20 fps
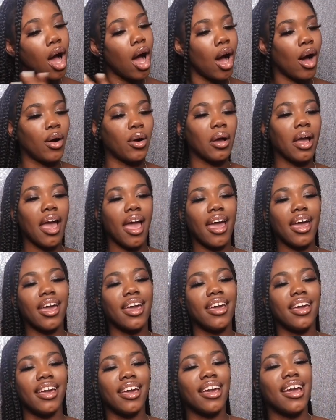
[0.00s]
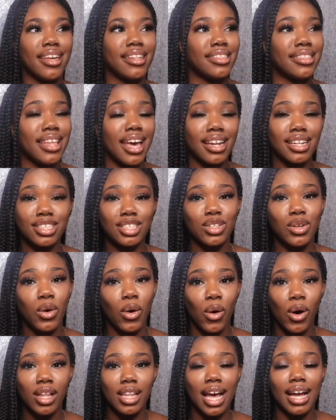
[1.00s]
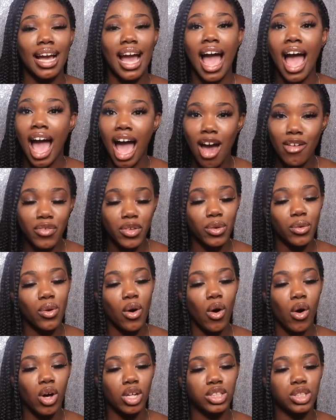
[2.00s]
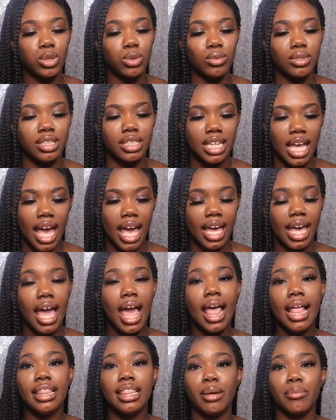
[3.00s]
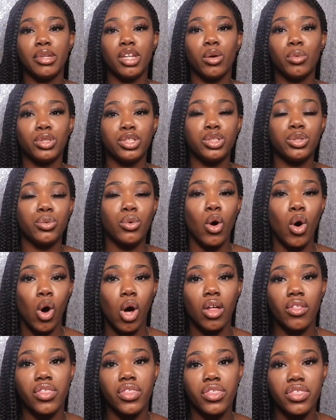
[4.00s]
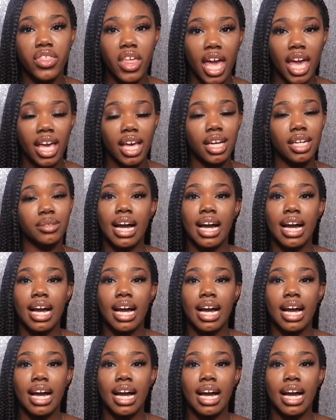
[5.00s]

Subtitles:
Okay, and that is all I have for you all today. Let me know what you all think.